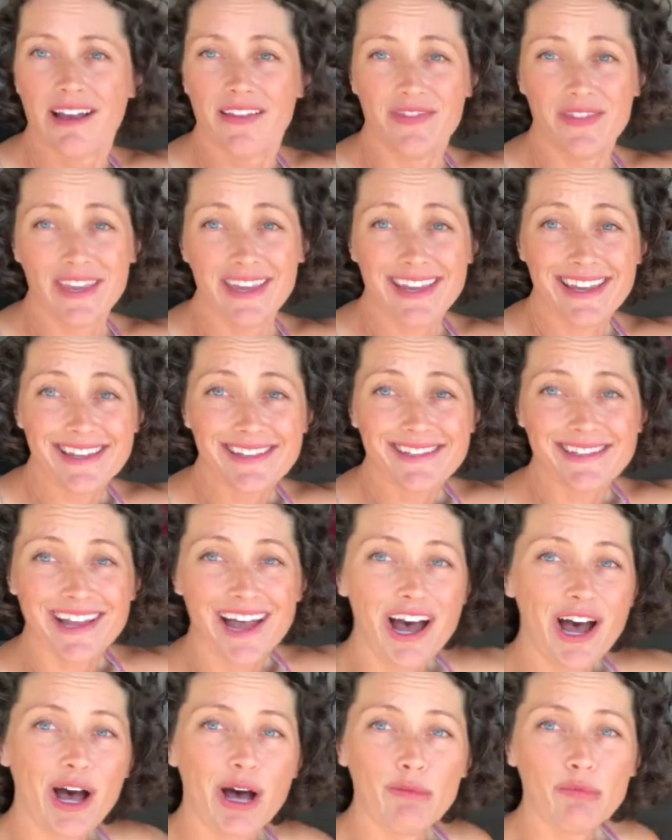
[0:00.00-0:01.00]
These
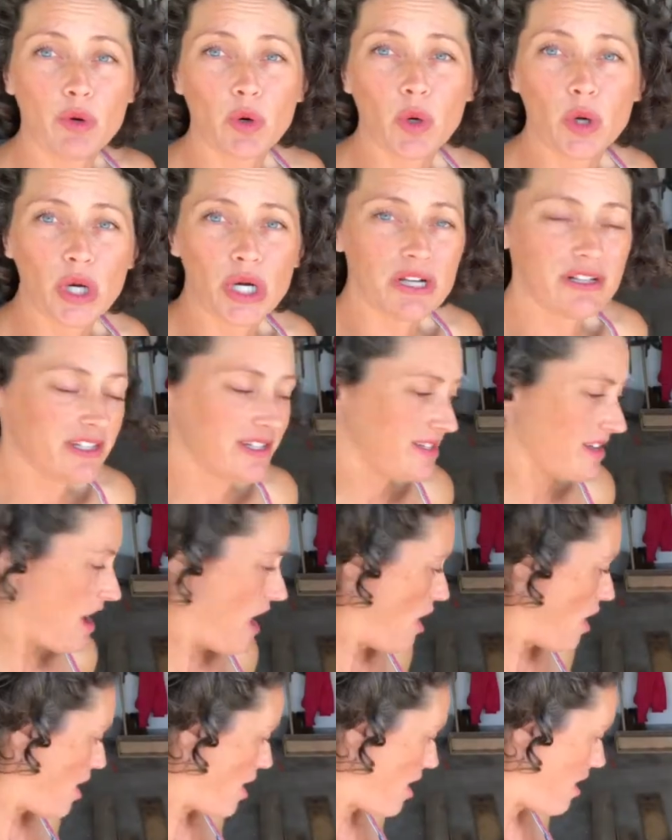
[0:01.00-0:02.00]
boards
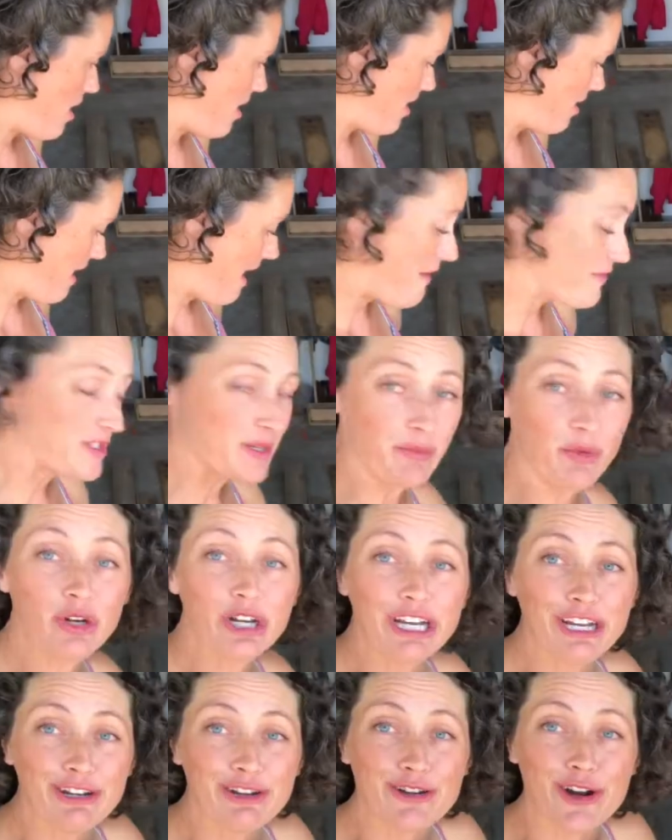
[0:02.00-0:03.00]
have some
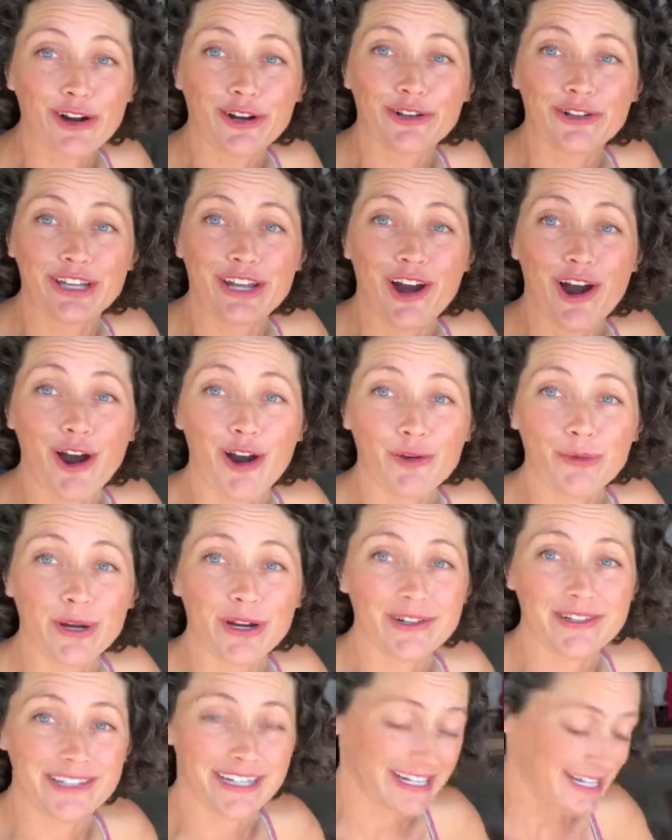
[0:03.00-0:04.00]
pretty gnarly hardware
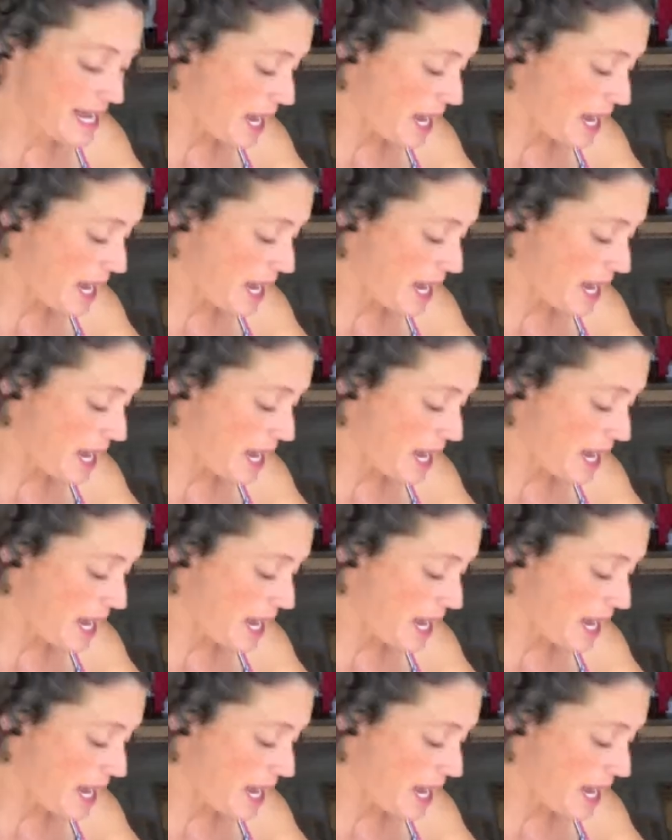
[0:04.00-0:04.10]
sticking